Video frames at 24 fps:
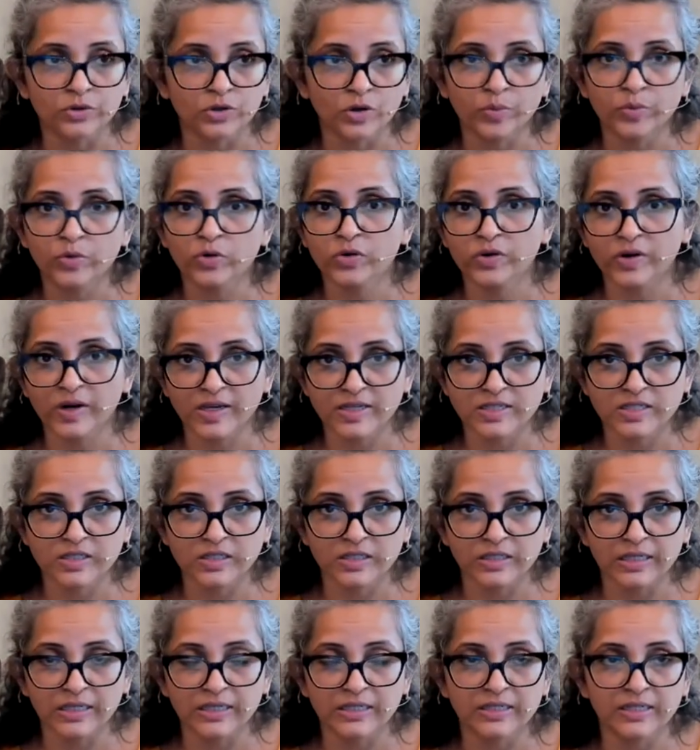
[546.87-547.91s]
You're
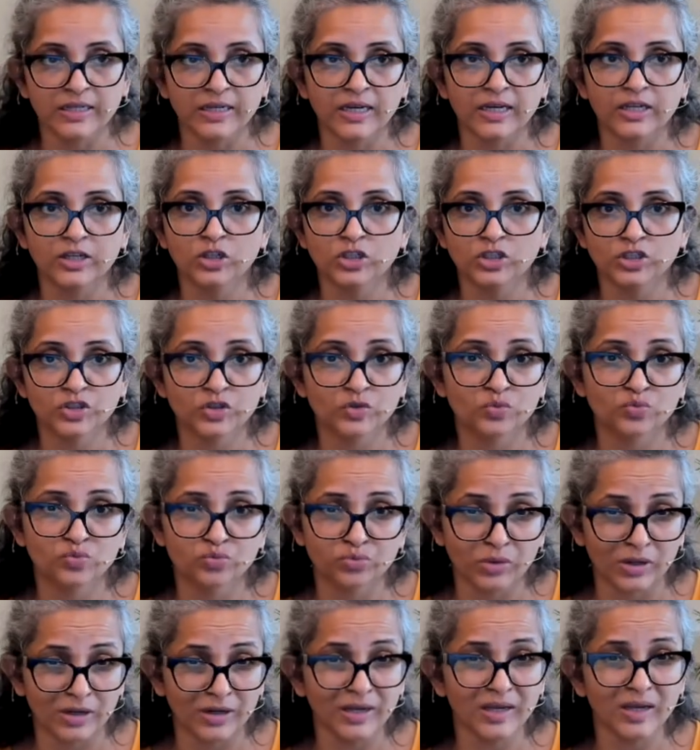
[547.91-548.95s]
procrastinating and you're just
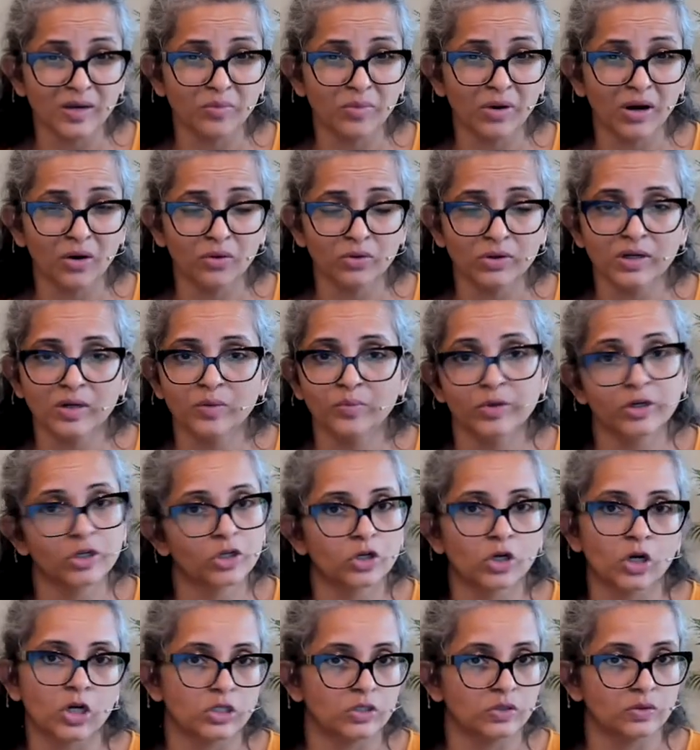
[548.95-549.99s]
worrying about it, but you're
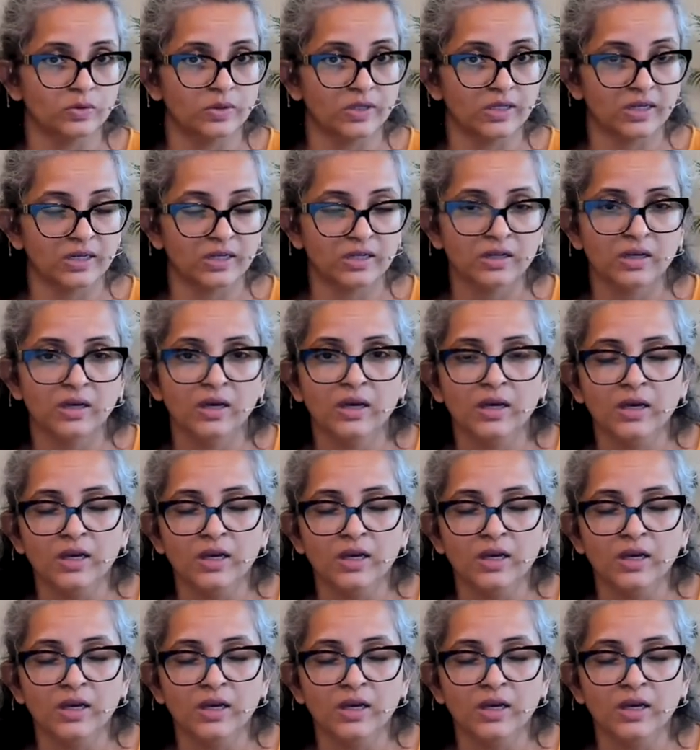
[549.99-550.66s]
not doing it.